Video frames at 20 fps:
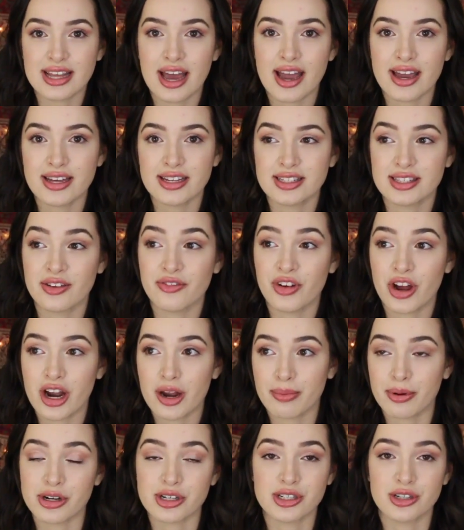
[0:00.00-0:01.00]
that it's a
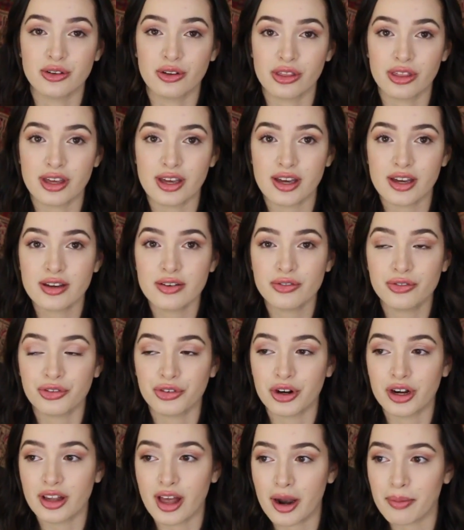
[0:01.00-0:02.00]
very personal thing
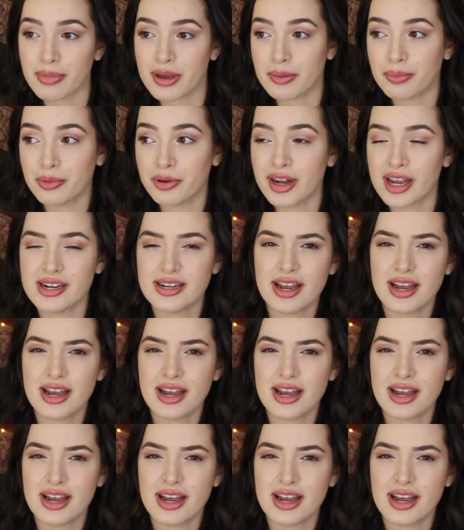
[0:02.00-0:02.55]
for a lot of people and I